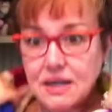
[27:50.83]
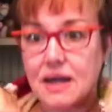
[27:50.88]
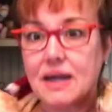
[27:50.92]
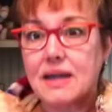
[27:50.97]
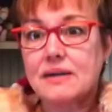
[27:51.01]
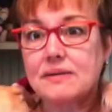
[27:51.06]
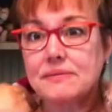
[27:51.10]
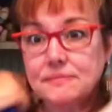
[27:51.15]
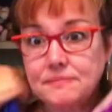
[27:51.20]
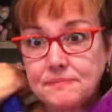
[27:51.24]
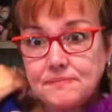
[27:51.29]

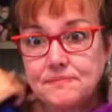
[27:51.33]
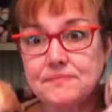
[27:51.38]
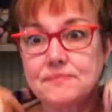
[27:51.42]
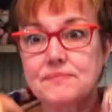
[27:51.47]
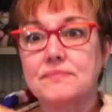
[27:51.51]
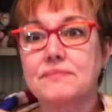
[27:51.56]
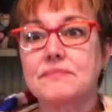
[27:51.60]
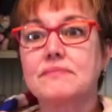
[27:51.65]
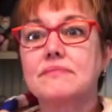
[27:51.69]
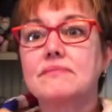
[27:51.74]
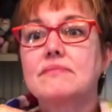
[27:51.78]
on.
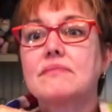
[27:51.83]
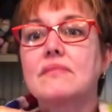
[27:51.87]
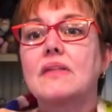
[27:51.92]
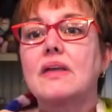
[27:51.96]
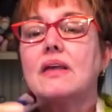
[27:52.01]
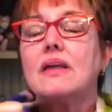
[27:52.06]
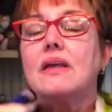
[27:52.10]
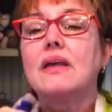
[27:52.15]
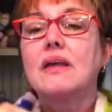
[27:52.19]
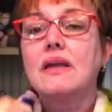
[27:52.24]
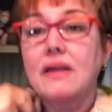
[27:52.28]

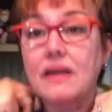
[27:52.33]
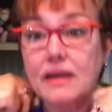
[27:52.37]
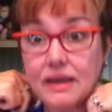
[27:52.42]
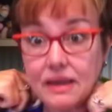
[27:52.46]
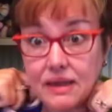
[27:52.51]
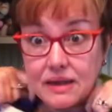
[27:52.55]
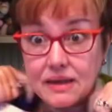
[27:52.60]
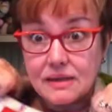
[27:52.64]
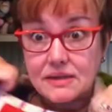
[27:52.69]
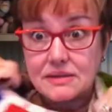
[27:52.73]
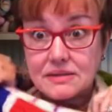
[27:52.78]

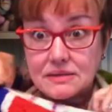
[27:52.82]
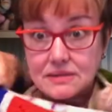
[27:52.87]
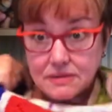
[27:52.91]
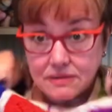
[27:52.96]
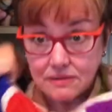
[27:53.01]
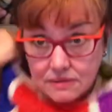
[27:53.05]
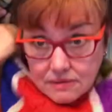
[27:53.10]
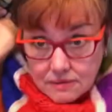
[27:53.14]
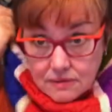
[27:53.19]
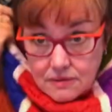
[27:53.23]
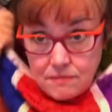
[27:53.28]
And
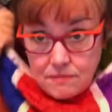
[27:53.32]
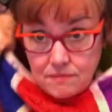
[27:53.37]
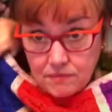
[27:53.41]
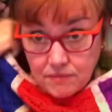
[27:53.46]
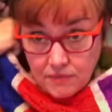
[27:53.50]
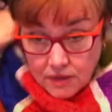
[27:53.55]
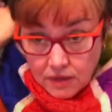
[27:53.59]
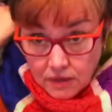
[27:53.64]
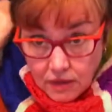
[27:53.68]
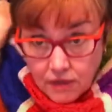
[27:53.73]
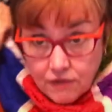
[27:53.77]

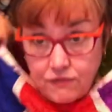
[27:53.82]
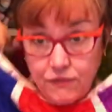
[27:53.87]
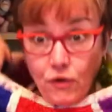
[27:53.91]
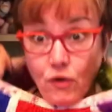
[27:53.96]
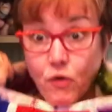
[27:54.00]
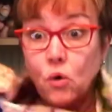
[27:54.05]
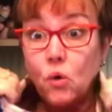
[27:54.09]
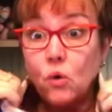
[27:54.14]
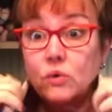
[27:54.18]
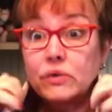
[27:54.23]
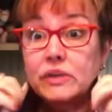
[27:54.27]
if
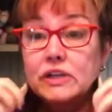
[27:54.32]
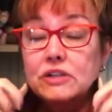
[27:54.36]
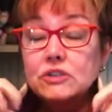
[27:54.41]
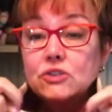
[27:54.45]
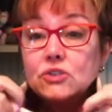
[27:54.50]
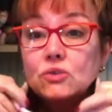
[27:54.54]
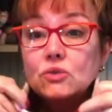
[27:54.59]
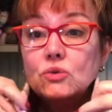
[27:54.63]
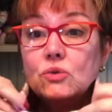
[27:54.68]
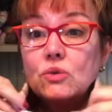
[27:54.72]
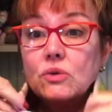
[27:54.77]
you only
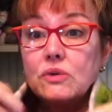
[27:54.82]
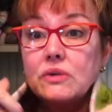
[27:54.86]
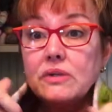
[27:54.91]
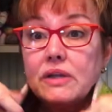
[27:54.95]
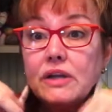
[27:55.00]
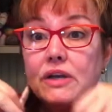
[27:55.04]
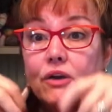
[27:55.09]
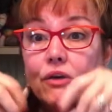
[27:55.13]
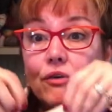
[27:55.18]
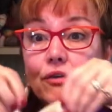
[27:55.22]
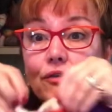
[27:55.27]
do,
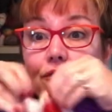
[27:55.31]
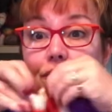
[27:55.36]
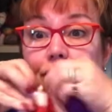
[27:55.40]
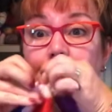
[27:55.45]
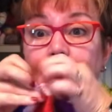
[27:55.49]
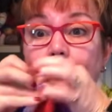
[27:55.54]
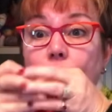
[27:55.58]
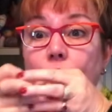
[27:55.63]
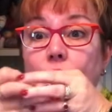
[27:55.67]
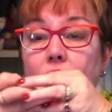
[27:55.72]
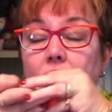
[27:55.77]
you know,
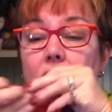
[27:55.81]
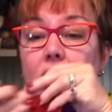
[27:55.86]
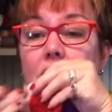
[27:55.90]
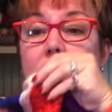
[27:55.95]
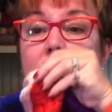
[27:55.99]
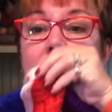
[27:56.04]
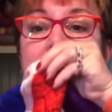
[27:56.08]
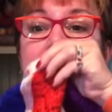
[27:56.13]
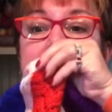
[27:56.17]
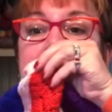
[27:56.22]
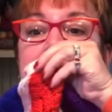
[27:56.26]

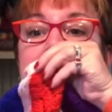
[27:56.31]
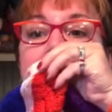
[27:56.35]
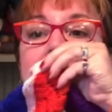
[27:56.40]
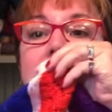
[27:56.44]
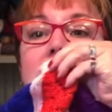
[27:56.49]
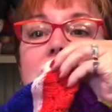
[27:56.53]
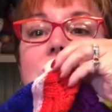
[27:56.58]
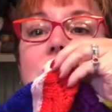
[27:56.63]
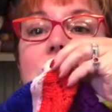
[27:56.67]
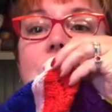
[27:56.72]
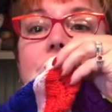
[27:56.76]
4, I
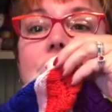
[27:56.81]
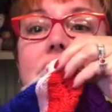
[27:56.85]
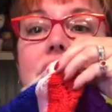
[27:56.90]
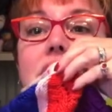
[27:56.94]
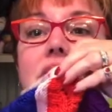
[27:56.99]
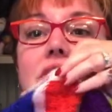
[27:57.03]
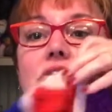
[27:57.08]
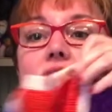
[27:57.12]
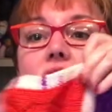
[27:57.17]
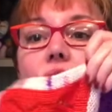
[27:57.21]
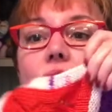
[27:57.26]
don't know if I
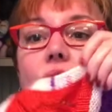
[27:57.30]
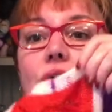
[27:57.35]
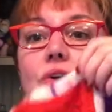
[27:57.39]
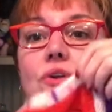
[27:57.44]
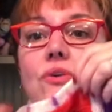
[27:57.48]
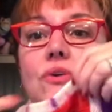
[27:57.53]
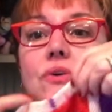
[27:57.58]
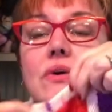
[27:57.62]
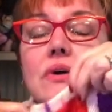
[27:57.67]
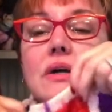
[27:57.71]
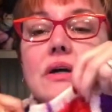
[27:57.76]
can show
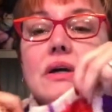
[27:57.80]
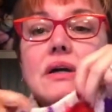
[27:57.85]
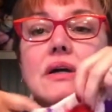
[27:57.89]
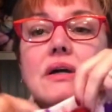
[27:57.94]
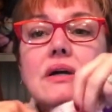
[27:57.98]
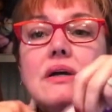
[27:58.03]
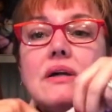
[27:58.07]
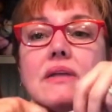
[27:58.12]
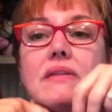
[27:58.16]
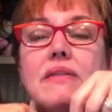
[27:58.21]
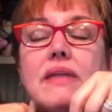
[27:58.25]
you,
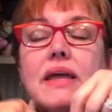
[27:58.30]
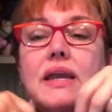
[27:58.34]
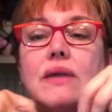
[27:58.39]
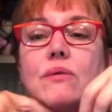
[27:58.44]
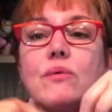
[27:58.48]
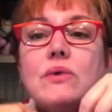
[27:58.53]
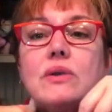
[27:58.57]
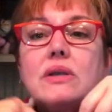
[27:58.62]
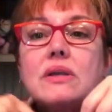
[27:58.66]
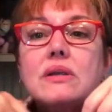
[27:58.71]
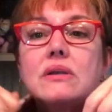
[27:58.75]
then it
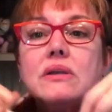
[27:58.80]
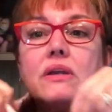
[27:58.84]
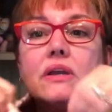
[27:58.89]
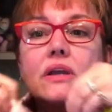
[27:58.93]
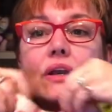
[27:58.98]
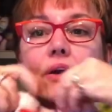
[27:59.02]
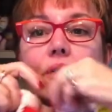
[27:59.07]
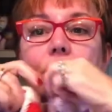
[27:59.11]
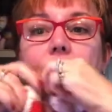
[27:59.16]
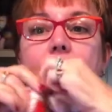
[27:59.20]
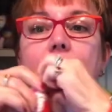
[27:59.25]
would, you
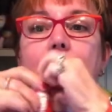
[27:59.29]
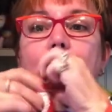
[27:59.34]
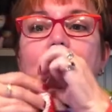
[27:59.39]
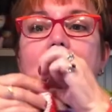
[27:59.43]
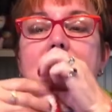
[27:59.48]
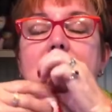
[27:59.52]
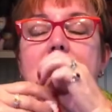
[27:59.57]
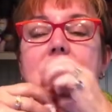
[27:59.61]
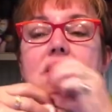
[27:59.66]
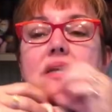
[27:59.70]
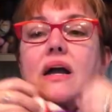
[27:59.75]
know, it
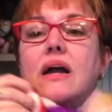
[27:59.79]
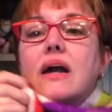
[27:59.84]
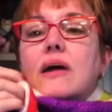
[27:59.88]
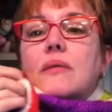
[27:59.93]
would snug